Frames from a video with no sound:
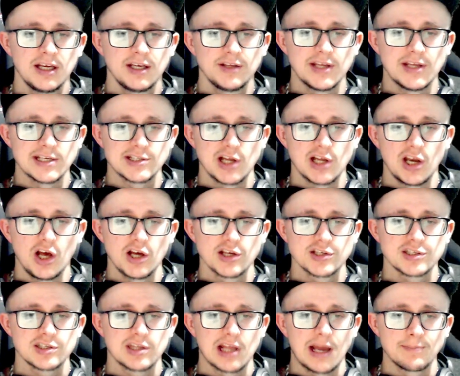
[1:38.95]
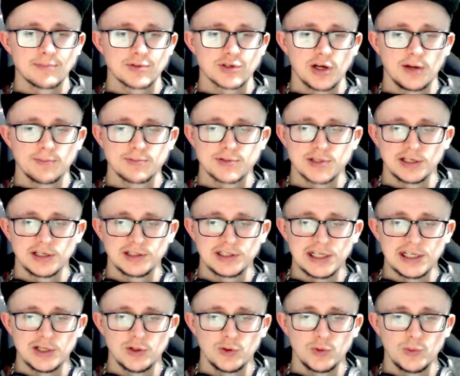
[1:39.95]
There's a lot of stamp shops that
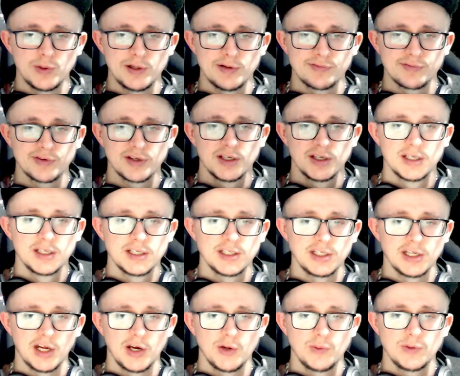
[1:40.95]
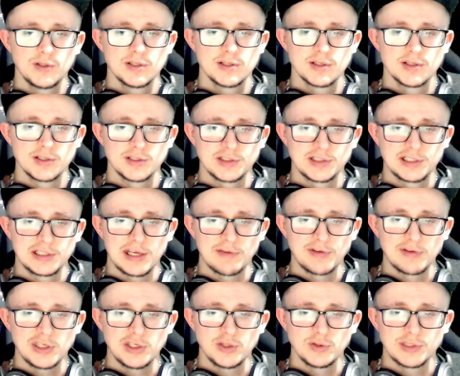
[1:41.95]
deal with, you know,
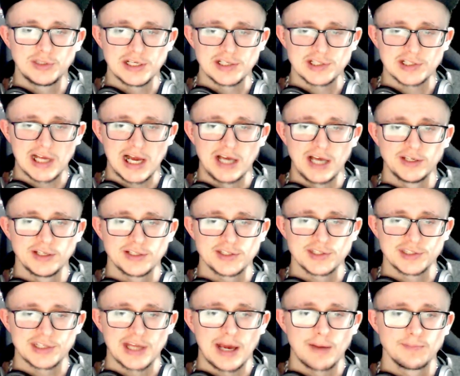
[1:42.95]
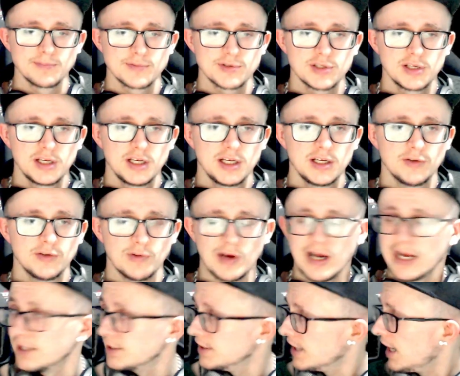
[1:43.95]
giving you discounted stamps,
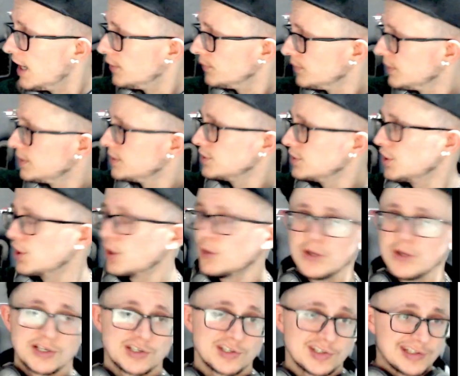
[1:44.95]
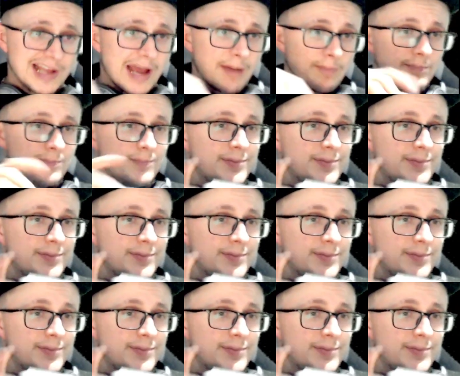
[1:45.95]
right? Now, you know, a stamp.